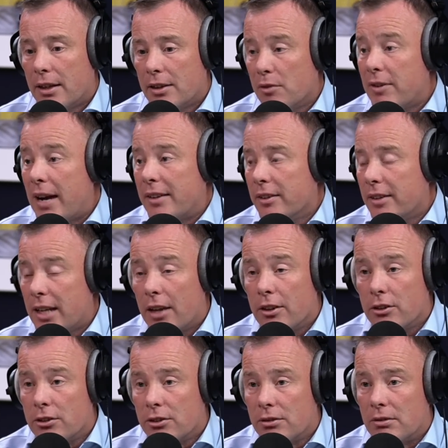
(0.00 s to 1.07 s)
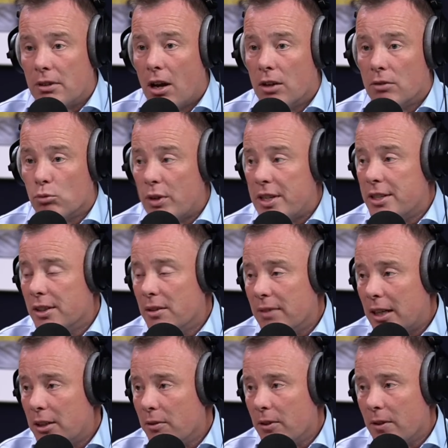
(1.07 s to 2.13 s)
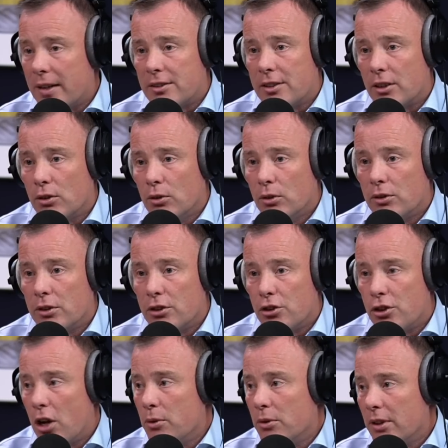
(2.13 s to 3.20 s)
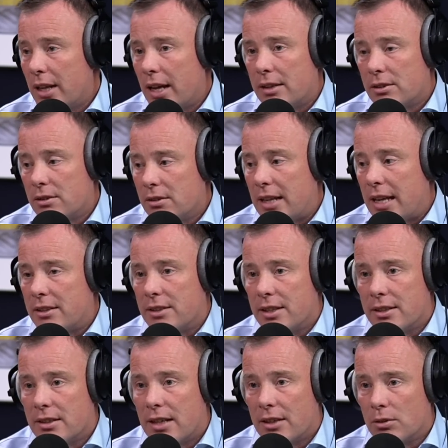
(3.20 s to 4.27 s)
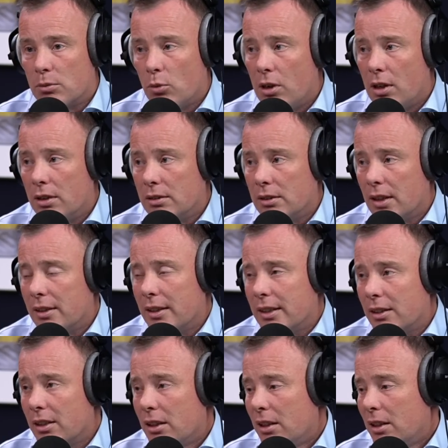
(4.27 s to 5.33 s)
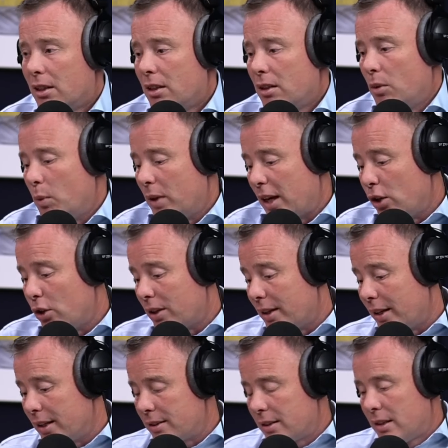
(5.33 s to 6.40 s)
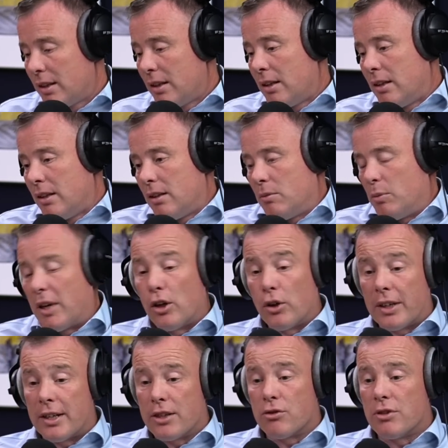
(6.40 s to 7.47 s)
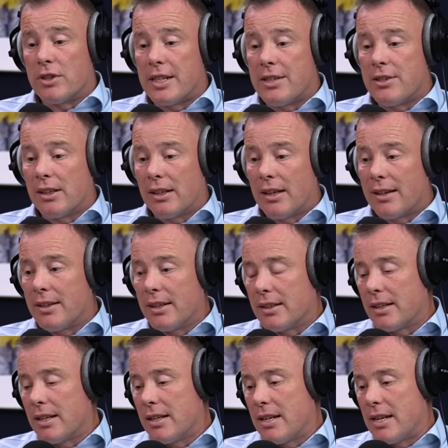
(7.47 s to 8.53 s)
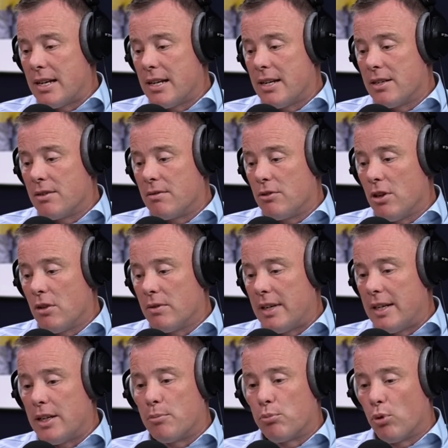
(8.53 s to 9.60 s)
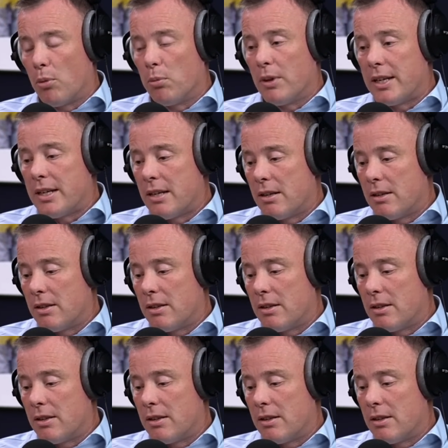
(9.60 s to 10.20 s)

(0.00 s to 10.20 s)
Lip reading: fact that the others aren't reaching the value of their exit clauses show that season hasn't worked. And I think when I look at it strategically, I think it is probably